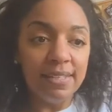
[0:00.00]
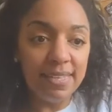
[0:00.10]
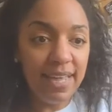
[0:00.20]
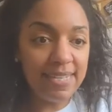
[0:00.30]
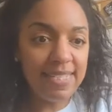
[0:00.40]

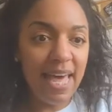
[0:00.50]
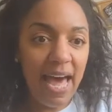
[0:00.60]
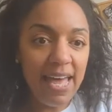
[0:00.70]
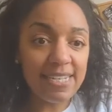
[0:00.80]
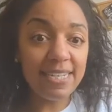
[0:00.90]
So that's
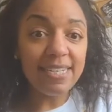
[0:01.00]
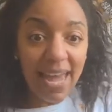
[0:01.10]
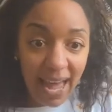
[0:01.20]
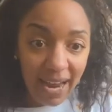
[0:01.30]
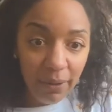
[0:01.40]
that. So
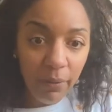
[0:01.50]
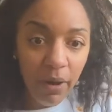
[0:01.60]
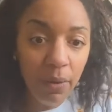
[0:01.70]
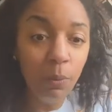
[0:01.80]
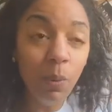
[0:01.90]

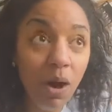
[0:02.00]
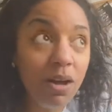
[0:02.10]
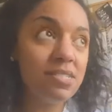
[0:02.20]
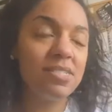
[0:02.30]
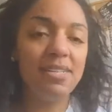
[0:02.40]
now
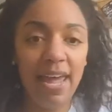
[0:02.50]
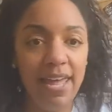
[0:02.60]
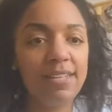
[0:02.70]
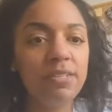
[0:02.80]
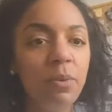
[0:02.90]
what's
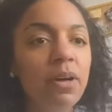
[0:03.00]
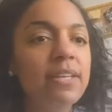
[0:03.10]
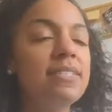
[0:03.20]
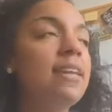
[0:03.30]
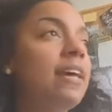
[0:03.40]
next? What
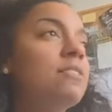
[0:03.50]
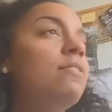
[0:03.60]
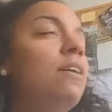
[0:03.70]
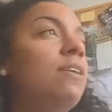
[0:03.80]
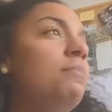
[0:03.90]
is next?
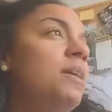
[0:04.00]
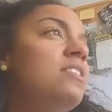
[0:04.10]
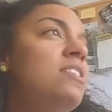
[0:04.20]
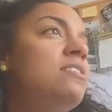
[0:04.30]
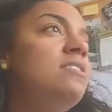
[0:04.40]
We're Cotton On
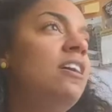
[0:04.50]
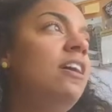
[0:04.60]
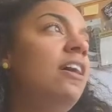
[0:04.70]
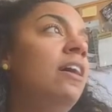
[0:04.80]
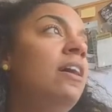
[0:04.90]

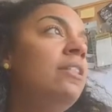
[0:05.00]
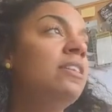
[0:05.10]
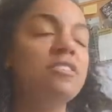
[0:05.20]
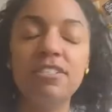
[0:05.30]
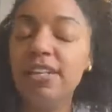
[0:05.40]
Manchester.
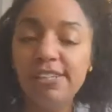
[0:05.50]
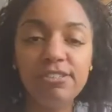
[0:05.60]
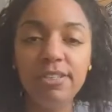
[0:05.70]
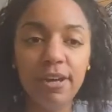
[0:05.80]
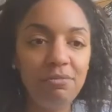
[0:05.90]
There's
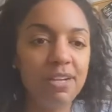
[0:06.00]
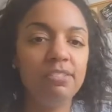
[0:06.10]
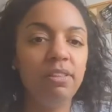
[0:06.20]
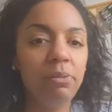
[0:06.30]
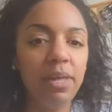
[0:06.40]
literally no
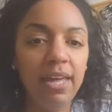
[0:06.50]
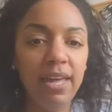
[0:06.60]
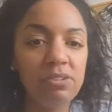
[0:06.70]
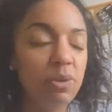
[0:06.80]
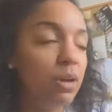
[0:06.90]
rest for the
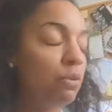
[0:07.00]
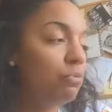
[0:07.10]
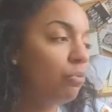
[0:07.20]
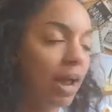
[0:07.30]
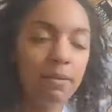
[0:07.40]
wicked. We are
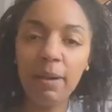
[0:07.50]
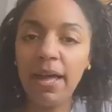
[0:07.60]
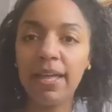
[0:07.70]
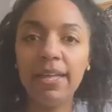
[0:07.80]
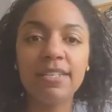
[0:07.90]
right
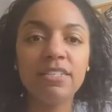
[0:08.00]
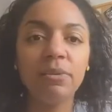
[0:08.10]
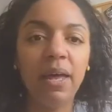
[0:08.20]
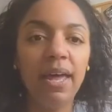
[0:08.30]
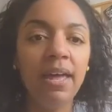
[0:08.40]
back
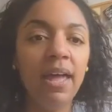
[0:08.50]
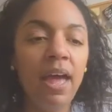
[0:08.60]
into it.